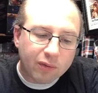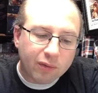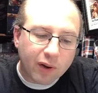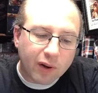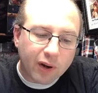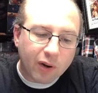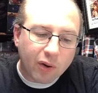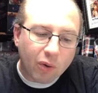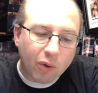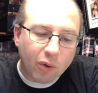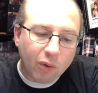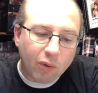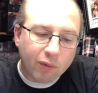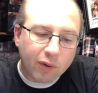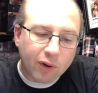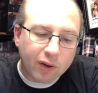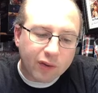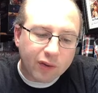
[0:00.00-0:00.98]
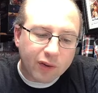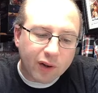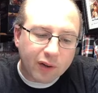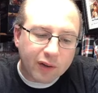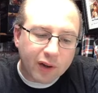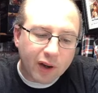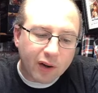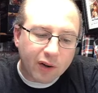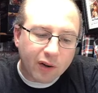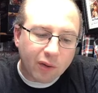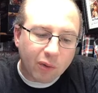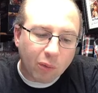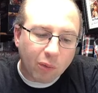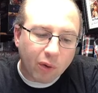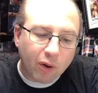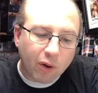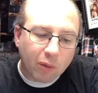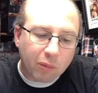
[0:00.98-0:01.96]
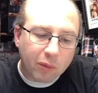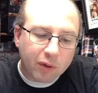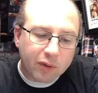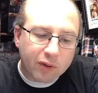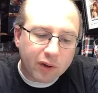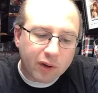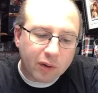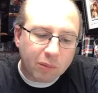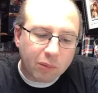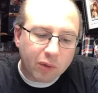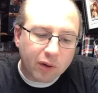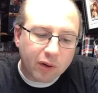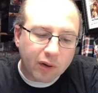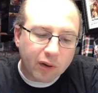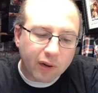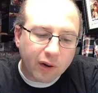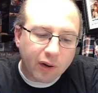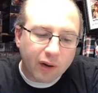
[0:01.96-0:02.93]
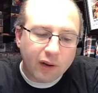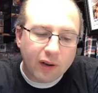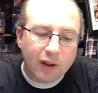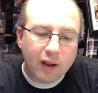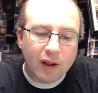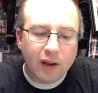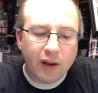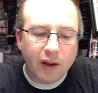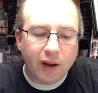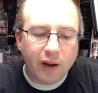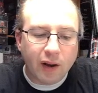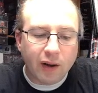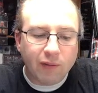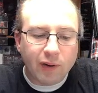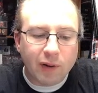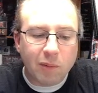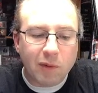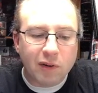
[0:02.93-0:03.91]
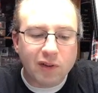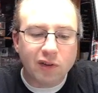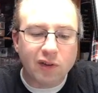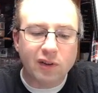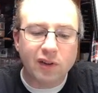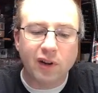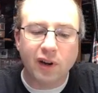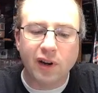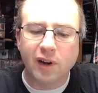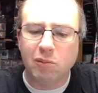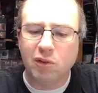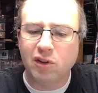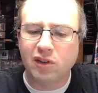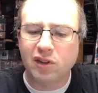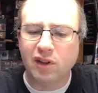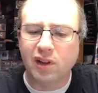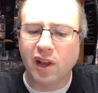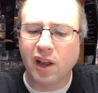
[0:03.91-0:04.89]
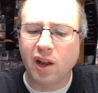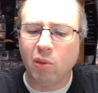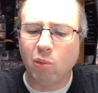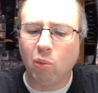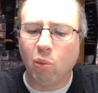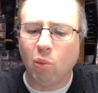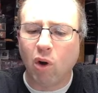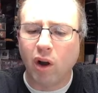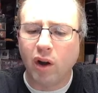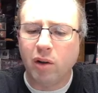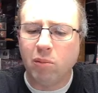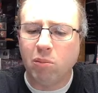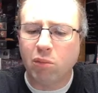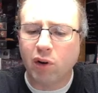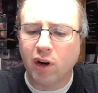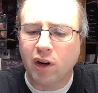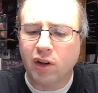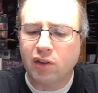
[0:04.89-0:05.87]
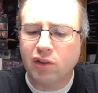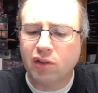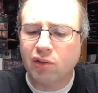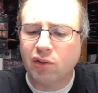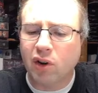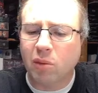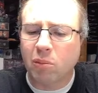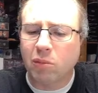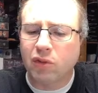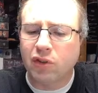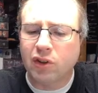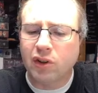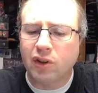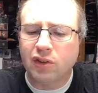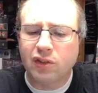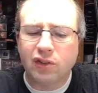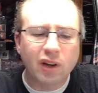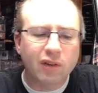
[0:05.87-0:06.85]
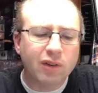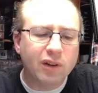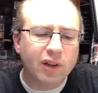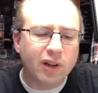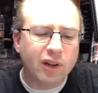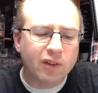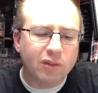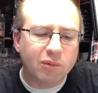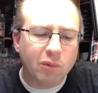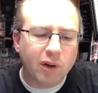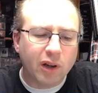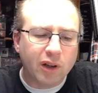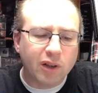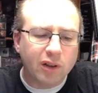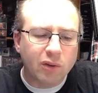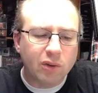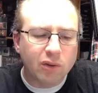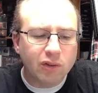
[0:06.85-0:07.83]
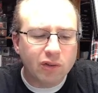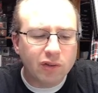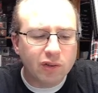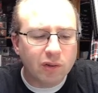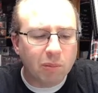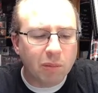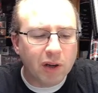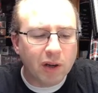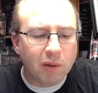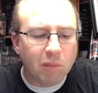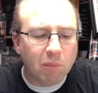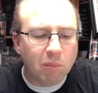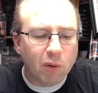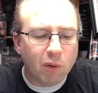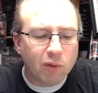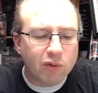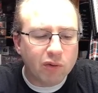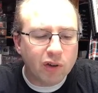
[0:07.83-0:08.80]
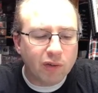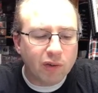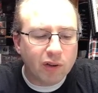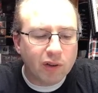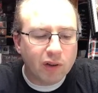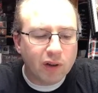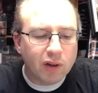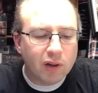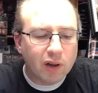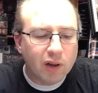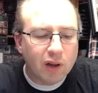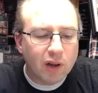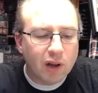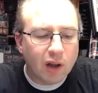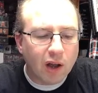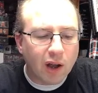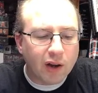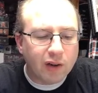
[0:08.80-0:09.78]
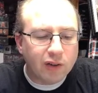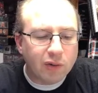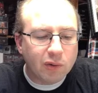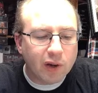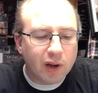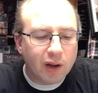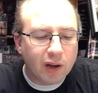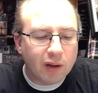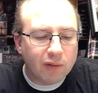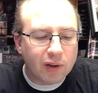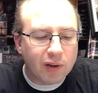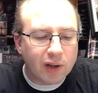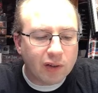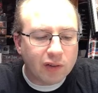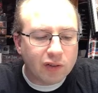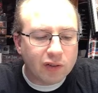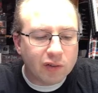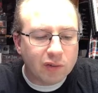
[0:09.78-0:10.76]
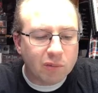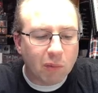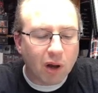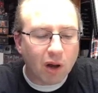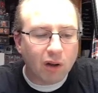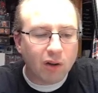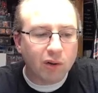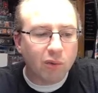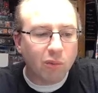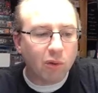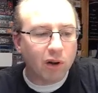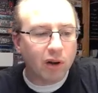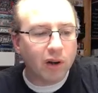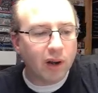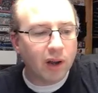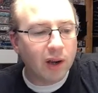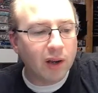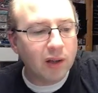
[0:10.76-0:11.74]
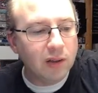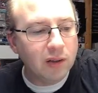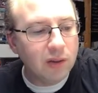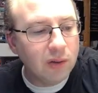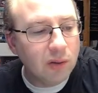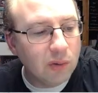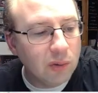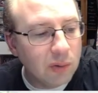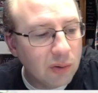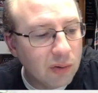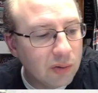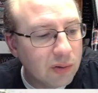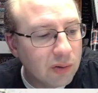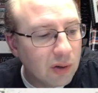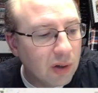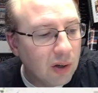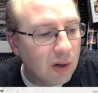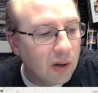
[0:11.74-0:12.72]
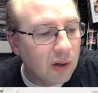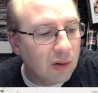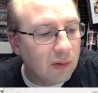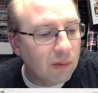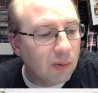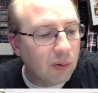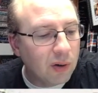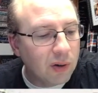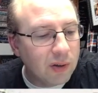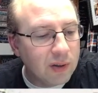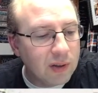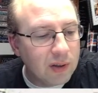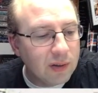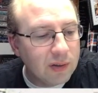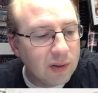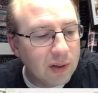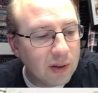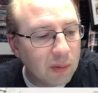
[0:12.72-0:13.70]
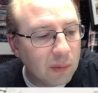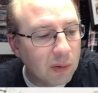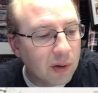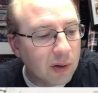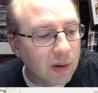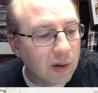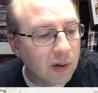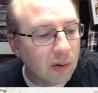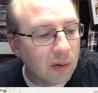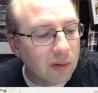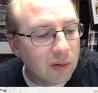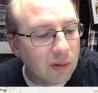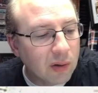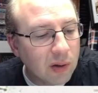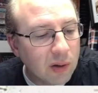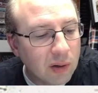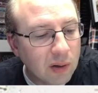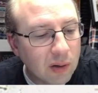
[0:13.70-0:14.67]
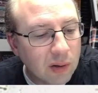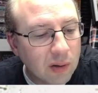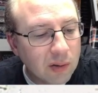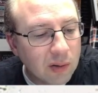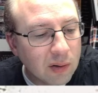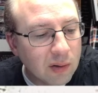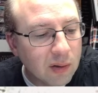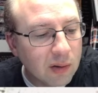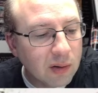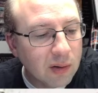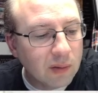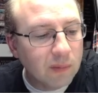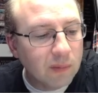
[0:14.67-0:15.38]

I go over it, it's not the end of the world. We're just going to put it in there. And if anybody's interested, I am using a one brush from Series 7. That's what I use to paint most everything. I do have a smaller one I use for detail. Where did it go? Is it right here? Is this it?